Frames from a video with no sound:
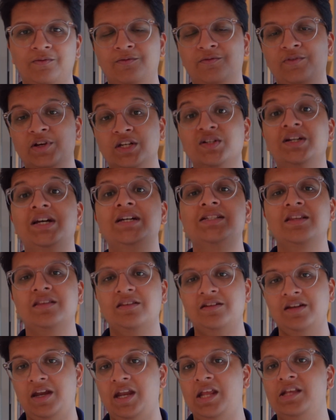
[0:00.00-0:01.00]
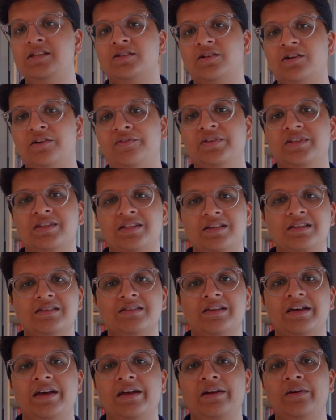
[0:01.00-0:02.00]
visualizing 3D
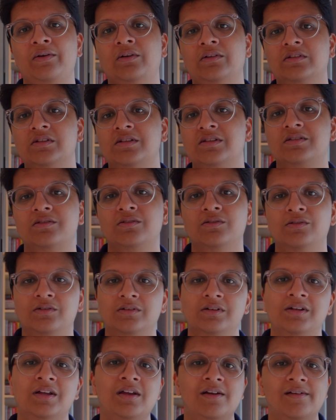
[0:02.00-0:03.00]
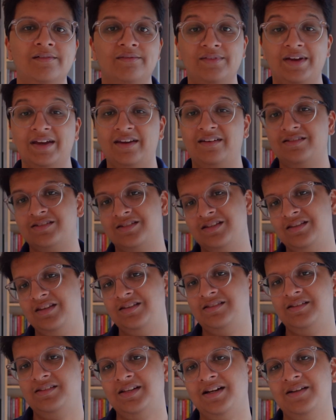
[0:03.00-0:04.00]
surfaces and also vectors and
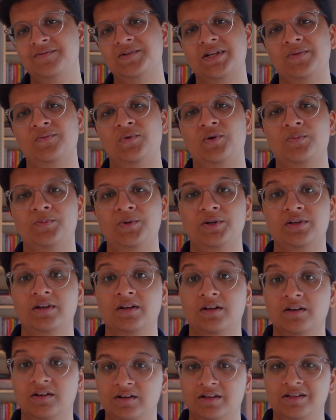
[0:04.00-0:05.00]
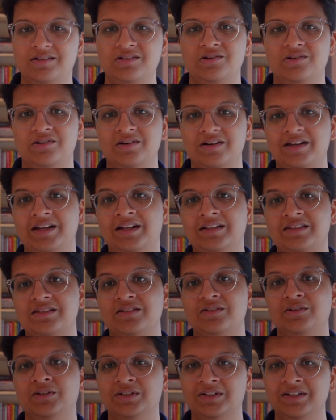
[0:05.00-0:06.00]
things like that, which I'm not particularly strong at,
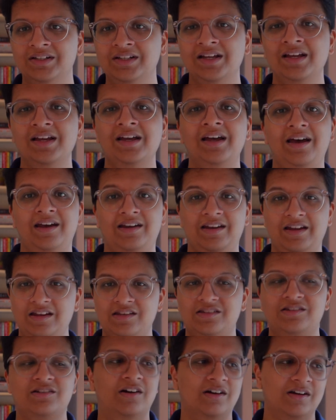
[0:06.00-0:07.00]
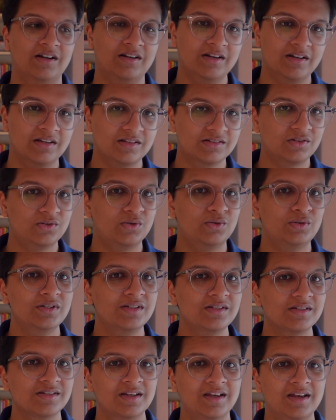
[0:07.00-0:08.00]
so I really struggled in this
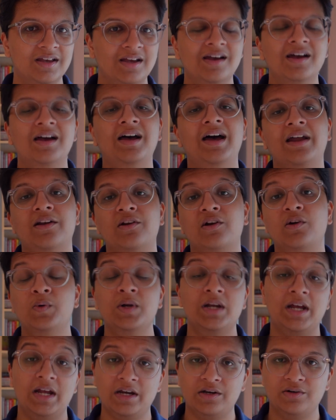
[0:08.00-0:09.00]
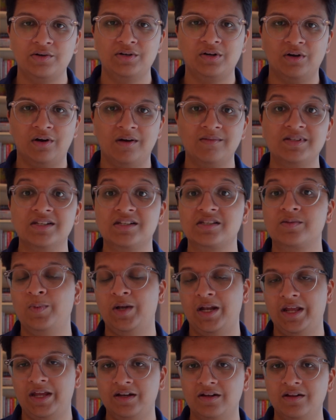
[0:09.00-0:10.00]
course. I took it with Andrew Toms, he
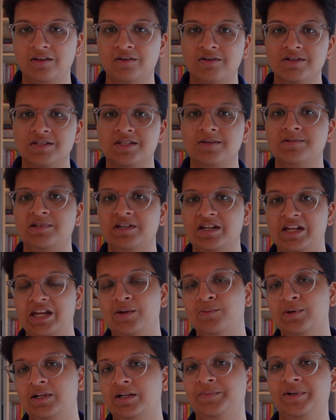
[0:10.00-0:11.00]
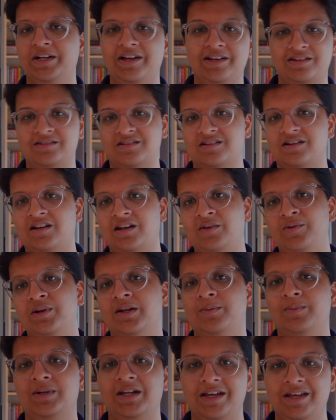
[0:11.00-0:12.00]
explained the concepts really well, but I just struggled with
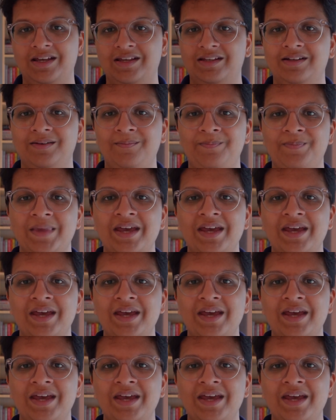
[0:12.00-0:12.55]
applying it.